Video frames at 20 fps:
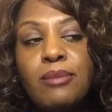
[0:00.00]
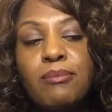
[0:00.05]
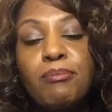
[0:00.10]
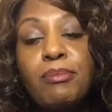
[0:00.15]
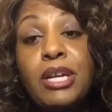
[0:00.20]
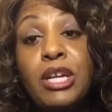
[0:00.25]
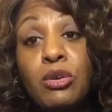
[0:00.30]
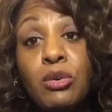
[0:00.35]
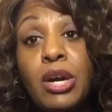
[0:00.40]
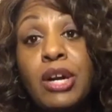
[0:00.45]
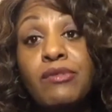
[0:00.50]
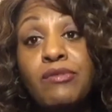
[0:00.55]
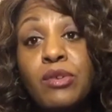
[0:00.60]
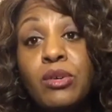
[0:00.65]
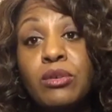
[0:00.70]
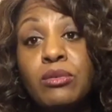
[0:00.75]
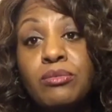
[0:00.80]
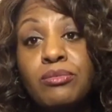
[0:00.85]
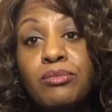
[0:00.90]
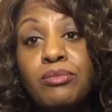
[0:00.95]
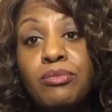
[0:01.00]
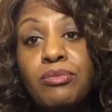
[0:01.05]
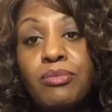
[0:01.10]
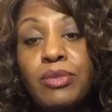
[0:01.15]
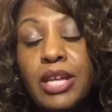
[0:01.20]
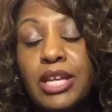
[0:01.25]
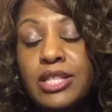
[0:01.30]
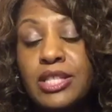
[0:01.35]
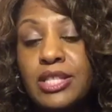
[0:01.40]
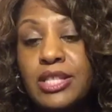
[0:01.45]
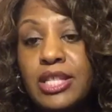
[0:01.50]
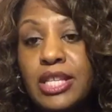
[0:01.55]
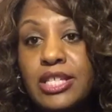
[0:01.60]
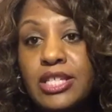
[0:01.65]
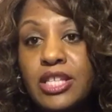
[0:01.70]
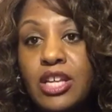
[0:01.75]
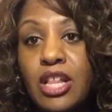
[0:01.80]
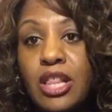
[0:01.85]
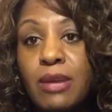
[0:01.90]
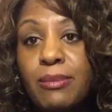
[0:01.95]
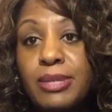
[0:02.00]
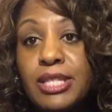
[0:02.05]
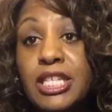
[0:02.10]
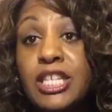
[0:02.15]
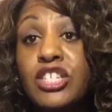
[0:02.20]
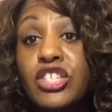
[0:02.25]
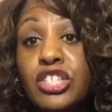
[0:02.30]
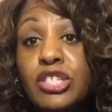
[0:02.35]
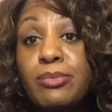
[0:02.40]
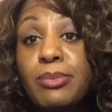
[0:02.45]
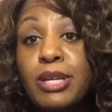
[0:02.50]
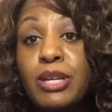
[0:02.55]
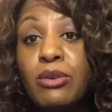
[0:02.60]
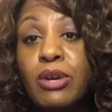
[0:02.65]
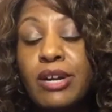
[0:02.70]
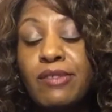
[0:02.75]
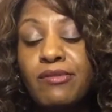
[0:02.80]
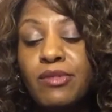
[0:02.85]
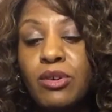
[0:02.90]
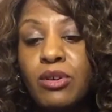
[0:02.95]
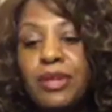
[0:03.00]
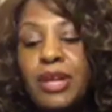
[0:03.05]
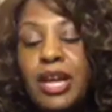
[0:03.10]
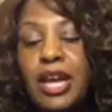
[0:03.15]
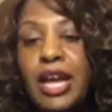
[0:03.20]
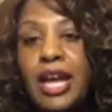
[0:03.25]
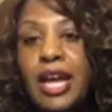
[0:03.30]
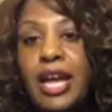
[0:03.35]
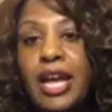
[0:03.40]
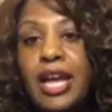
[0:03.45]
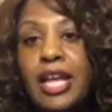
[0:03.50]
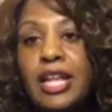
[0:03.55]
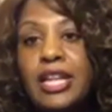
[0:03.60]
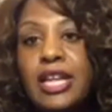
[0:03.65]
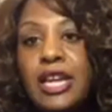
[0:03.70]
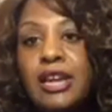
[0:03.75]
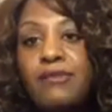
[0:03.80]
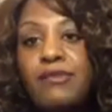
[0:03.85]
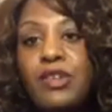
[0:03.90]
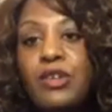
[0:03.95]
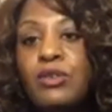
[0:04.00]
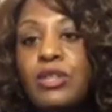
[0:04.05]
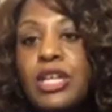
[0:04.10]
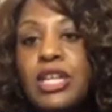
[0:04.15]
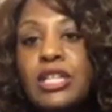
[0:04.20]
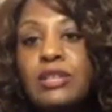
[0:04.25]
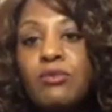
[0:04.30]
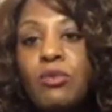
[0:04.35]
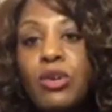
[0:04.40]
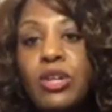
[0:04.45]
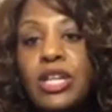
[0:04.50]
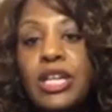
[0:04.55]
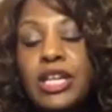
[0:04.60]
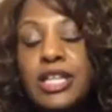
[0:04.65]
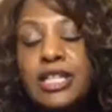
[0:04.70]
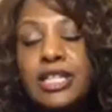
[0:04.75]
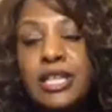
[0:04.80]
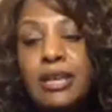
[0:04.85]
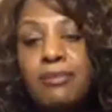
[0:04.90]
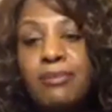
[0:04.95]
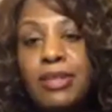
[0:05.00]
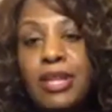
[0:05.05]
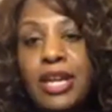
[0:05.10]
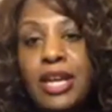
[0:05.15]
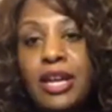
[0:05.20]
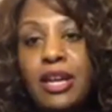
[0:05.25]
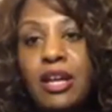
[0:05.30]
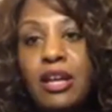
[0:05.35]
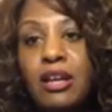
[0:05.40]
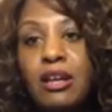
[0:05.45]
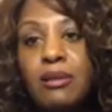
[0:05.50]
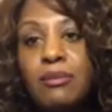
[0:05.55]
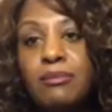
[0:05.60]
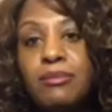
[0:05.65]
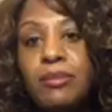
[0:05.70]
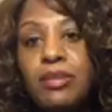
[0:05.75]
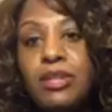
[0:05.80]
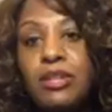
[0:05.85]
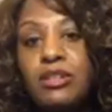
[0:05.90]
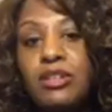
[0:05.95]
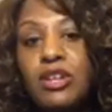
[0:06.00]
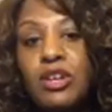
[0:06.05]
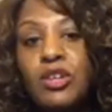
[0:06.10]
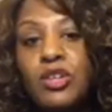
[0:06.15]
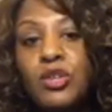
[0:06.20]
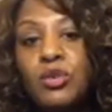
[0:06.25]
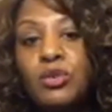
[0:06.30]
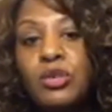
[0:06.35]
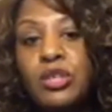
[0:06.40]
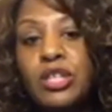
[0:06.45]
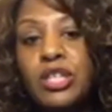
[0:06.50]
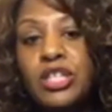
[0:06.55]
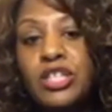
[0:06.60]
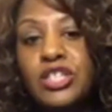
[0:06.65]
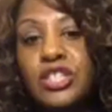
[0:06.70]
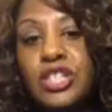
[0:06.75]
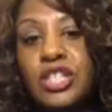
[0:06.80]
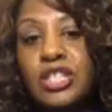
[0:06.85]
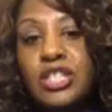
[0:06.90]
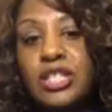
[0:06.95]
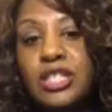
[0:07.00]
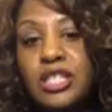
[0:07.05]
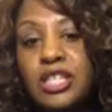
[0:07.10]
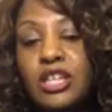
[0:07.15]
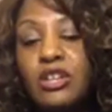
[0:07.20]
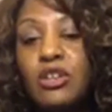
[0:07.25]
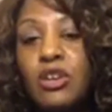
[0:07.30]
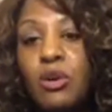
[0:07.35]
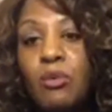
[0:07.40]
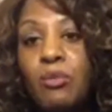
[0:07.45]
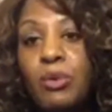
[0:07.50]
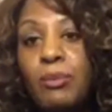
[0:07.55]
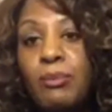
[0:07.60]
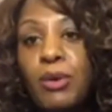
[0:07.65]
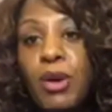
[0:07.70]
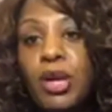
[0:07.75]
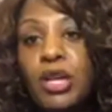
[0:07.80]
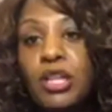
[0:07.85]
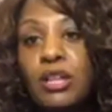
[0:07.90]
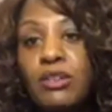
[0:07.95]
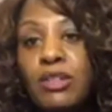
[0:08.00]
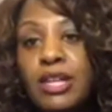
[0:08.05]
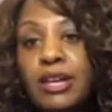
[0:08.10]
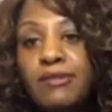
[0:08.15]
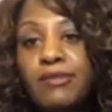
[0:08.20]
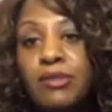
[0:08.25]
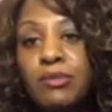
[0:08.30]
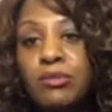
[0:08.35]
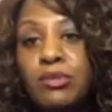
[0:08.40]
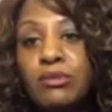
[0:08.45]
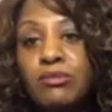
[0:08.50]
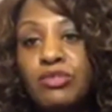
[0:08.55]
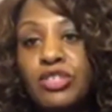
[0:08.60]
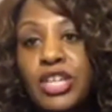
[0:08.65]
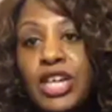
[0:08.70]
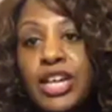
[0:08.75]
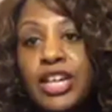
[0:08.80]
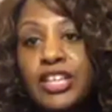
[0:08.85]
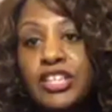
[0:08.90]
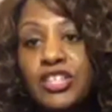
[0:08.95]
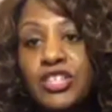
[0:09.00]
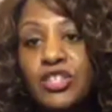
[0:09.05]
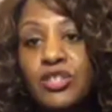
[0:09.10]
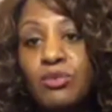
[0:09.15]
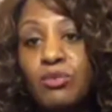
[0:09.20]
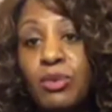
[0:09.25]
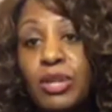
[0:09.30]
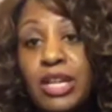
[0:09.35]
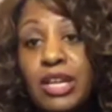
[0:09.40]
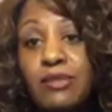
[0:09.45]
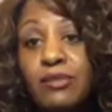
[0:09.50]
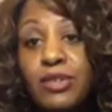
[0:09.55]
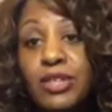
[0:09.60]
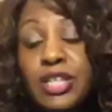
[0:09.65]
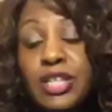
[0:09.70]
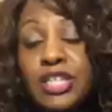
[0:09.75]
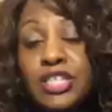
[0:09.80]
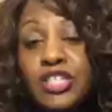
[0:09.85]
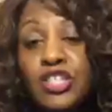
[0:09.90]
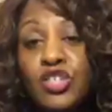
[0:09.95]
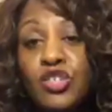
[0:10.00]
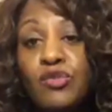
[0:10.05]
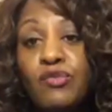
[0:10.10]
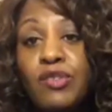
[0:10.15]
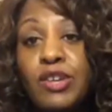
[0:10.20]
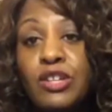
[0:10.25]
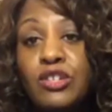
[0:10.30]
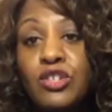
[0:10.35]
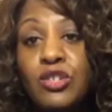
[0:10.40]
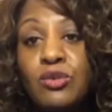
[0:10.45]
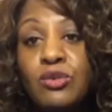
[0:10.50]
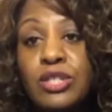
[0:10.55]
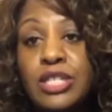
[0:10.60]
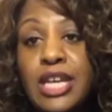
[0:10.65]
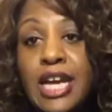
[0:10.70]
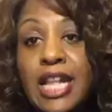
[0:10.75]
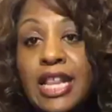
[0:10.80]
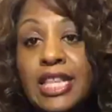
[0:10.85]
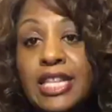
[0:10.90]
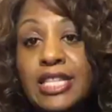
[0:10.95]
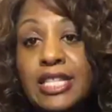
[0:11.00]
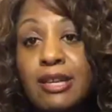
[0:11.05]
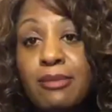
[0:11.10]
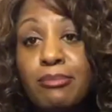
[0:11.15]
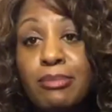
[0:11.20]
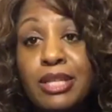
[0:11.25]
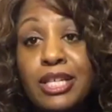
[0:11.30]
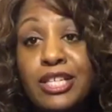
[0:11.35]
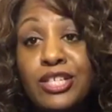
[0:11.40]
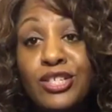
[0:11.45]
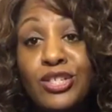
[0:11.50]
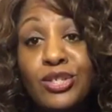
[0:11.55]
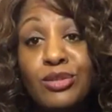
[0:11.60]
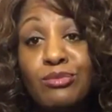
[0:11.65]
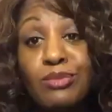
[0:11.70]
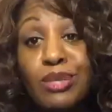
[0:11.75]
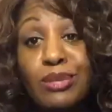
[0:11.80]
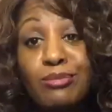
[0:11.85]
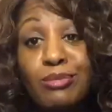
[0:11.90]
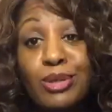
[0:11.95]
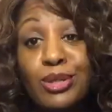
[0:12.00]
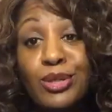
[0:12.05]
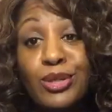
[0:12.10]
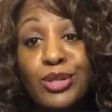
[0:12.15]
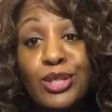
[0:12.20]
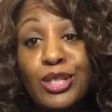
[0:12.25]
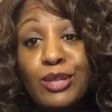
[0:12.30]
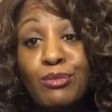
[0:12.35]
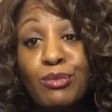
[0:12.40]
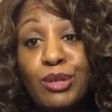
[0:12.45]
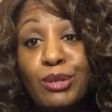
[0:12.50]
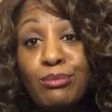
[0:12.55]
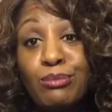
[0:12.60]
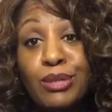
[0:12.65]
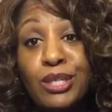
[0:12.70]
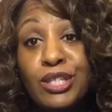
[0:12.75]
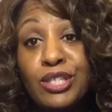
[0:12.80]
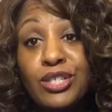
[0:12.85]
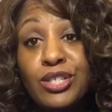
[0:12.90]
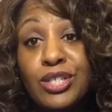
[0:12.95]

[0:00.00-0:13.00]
Be grateful. That's all I'm gonna say. Just be grateful. And if you didn't want to accept the help, you know, you could have just, you know, when Marlo left the room, changed into whatever it is that you felt your stylist had blessed you with. But girl, it wasn't much.